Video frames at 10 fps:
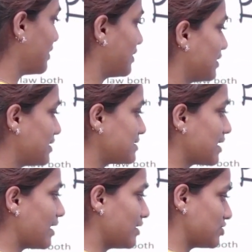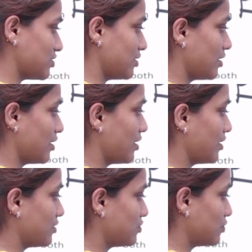this condition
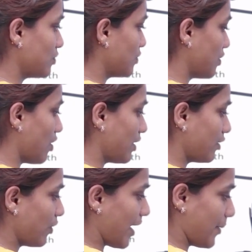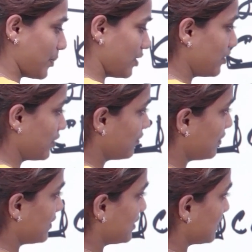to not to happen, we
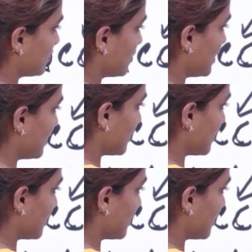will treat